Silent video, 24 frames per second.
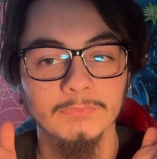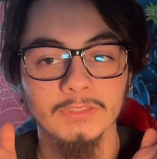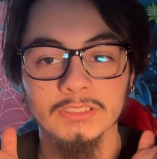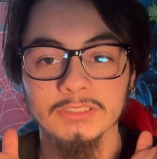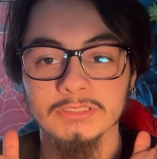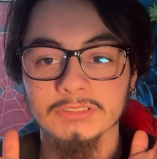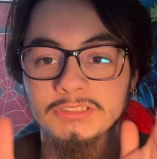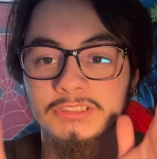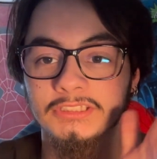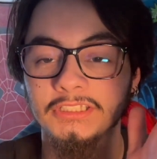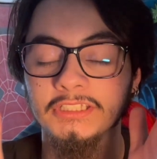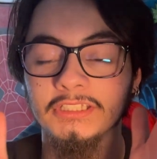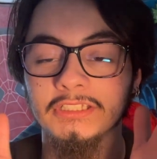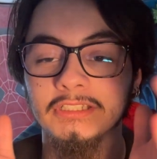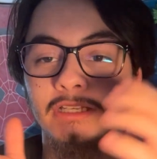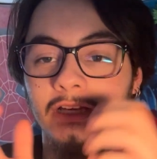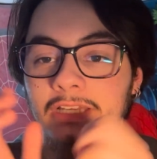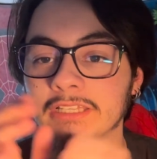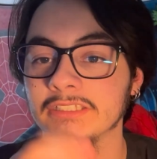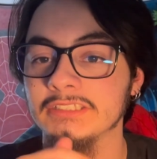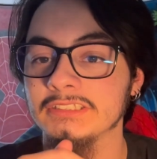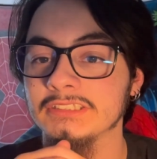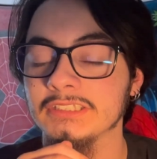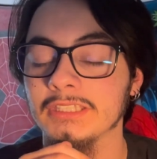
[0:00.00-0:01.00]
See you
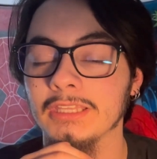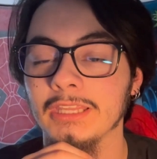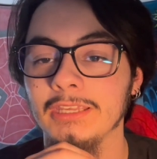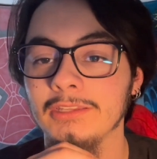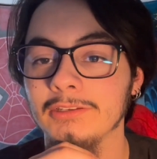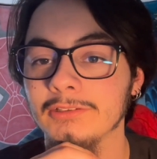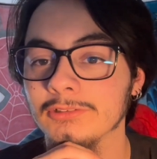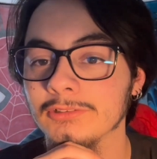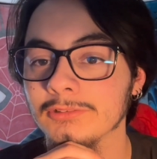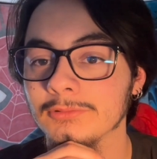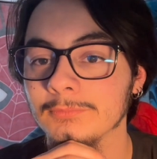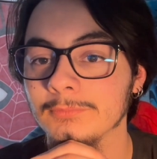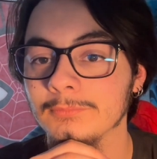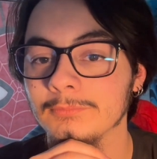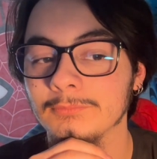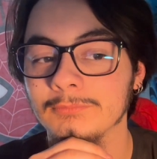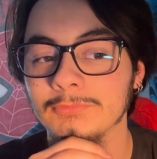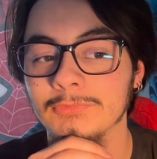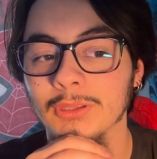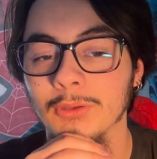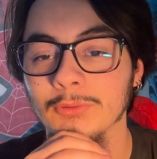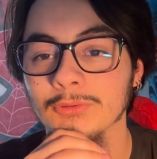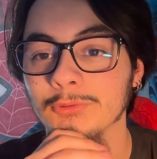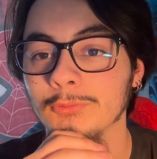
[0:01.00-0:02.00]
guys later.
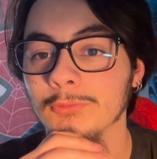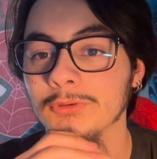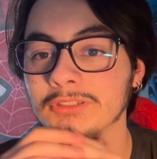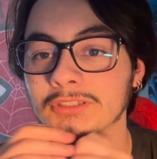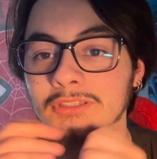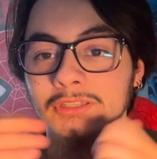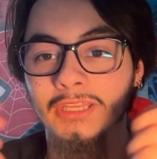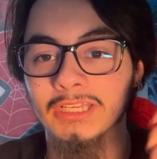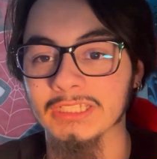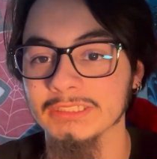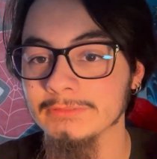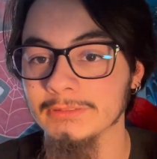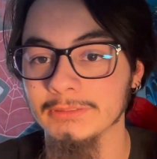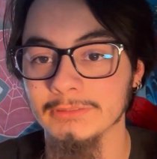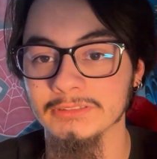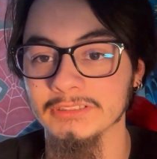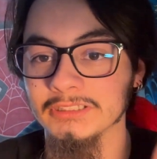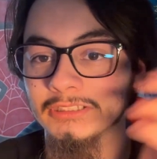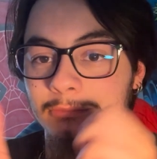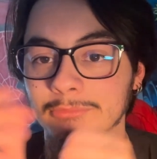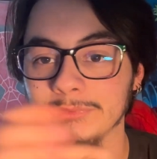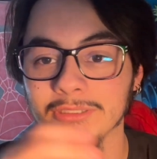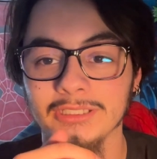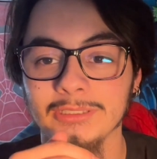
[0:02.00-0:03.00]
Don't know when the next video is
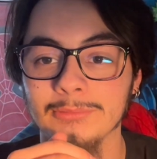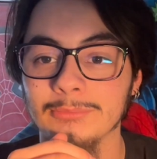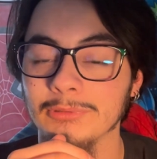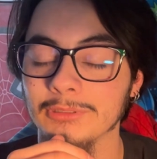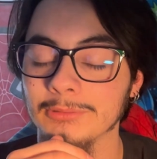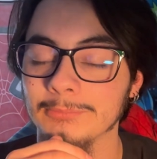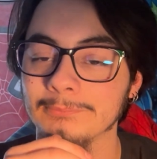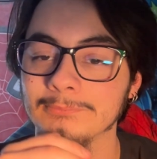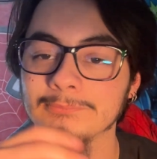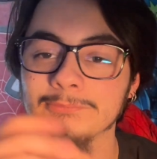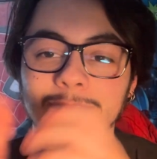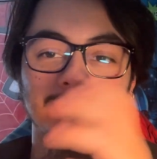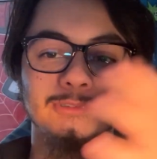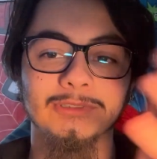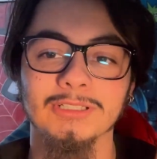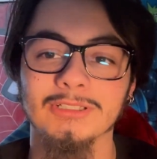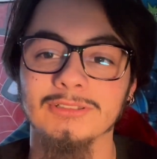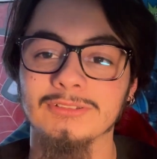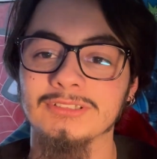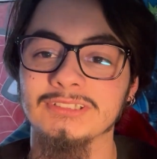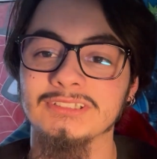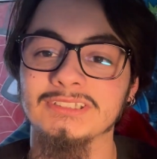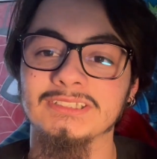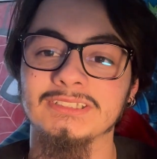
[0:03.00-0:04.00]
gonna be, but who
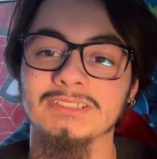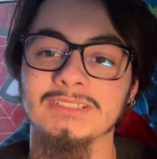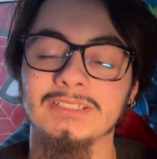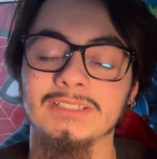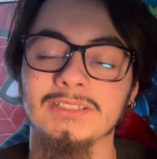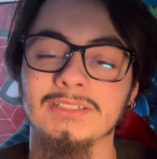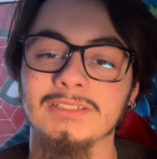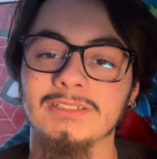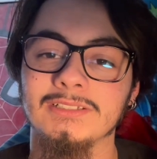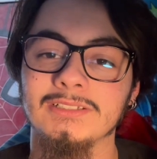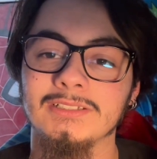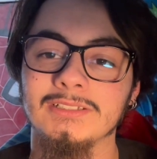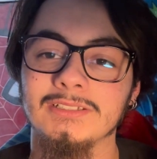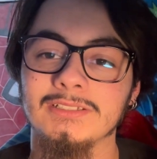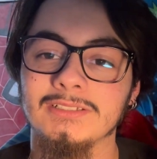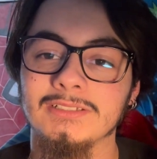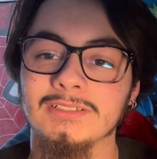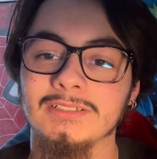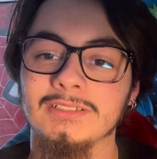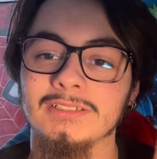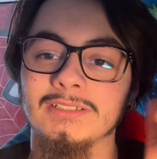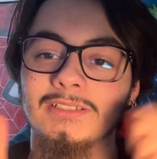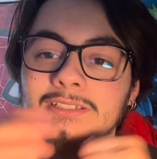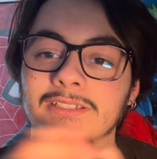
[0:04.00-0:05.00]
knows.
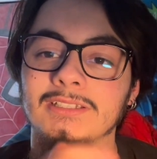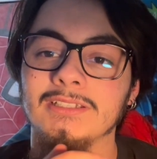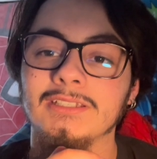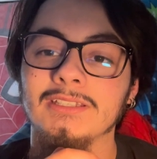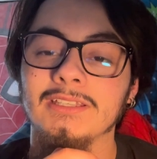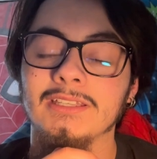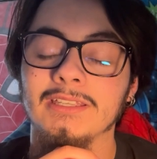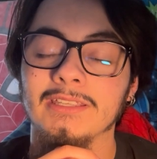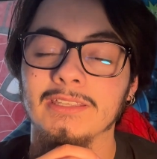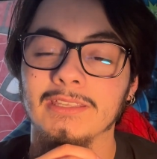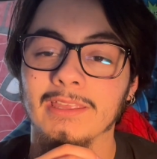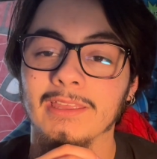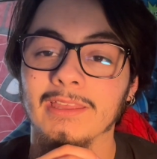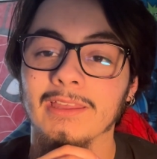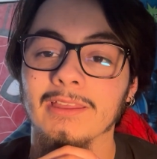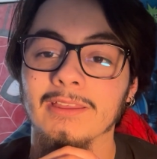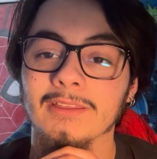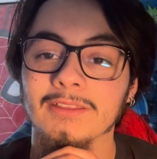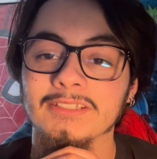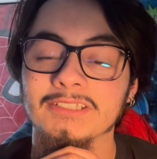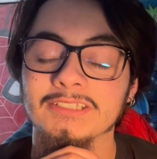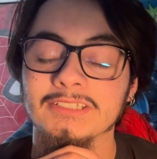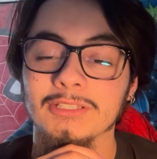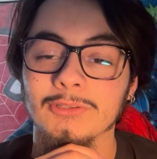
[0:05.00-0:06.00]

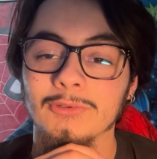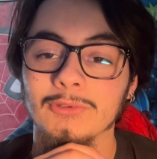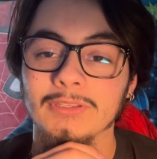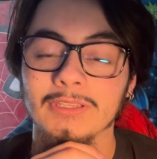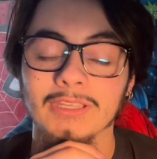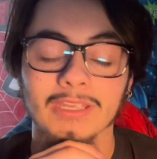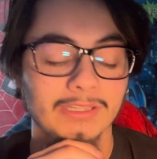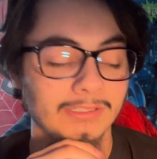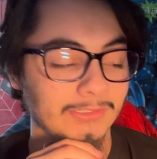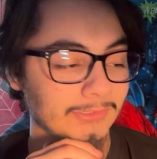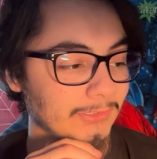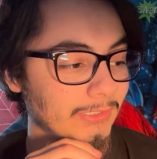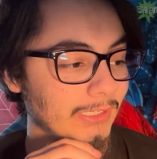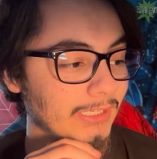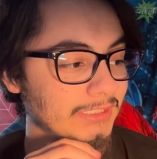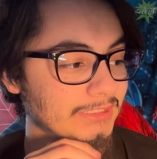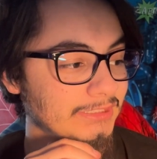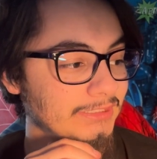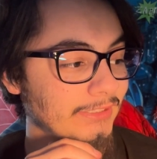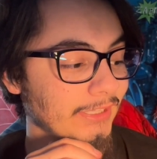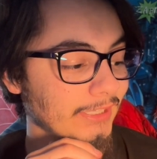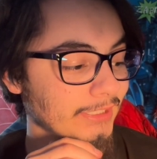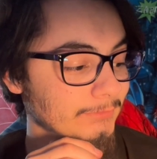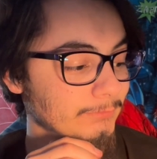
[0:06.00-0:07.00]
Yeah, so yeah, you
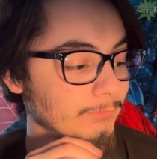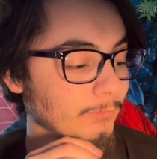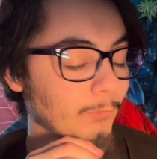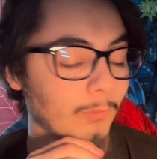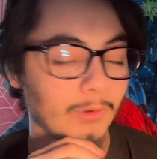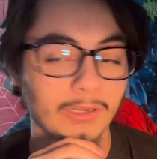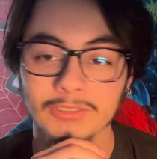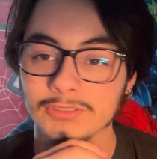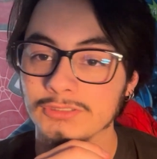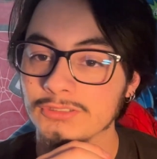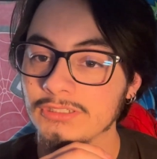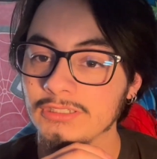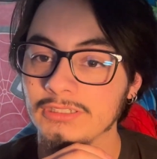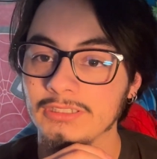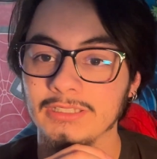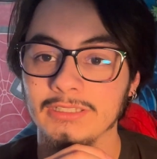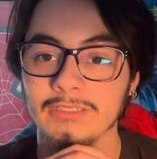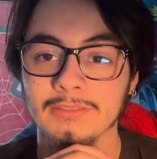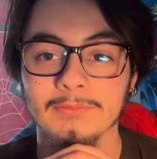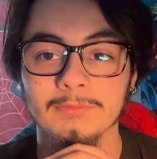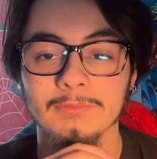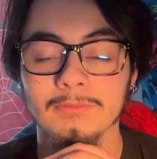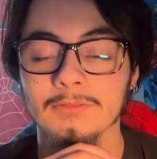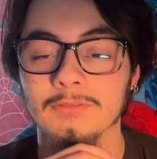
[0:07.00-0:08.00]
guys, thanks for
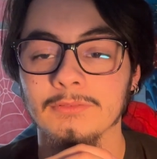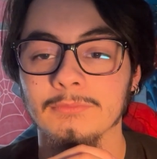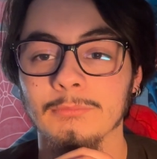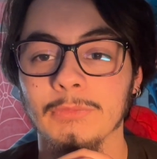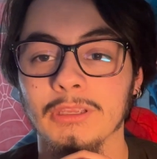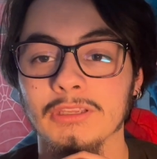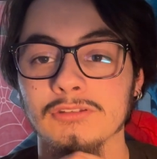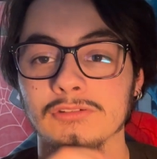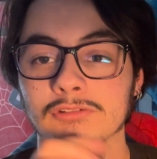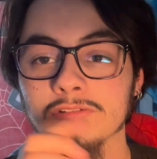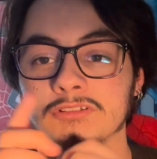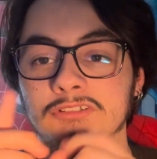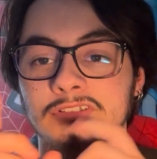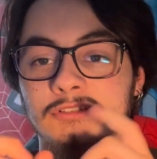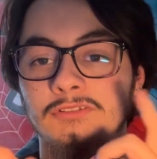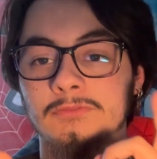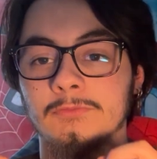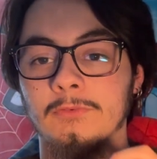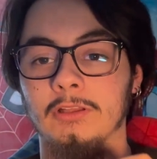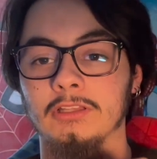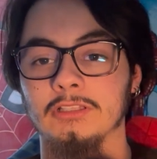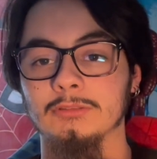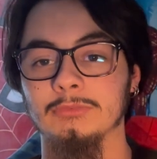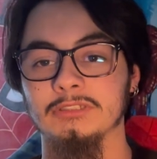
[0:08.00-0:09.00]
watching. Make sure to
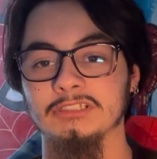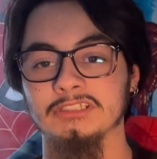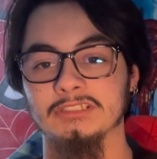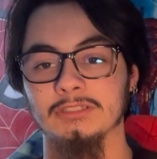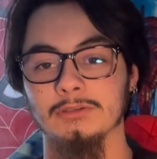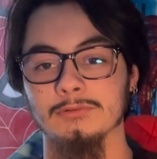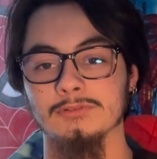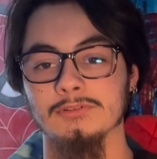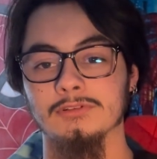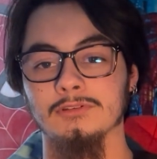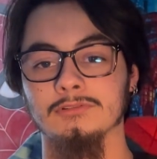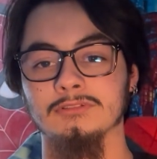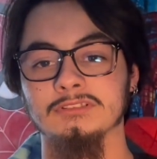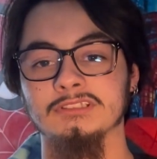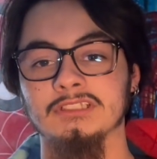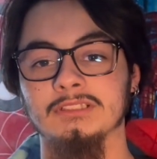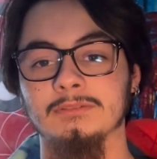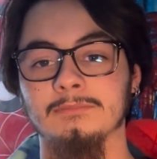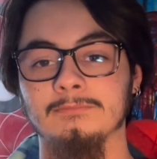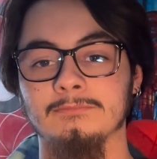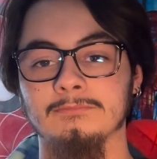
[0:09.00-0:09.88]
follow my socials.